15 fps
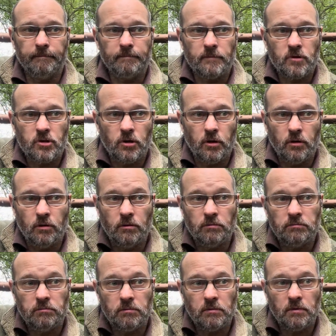So
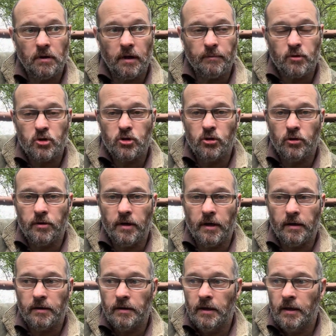I'm sure that
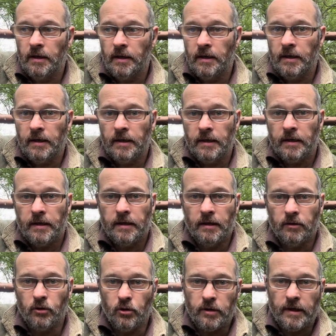He'll
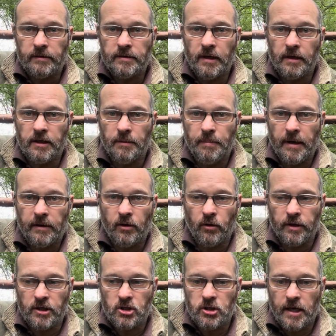no doubt tell you about it on
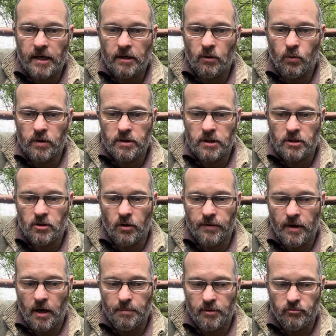his channel once he's got
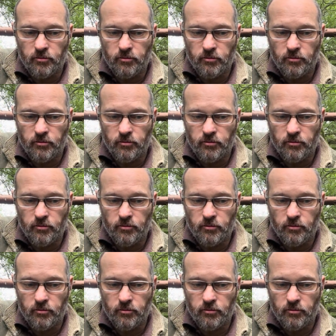that up and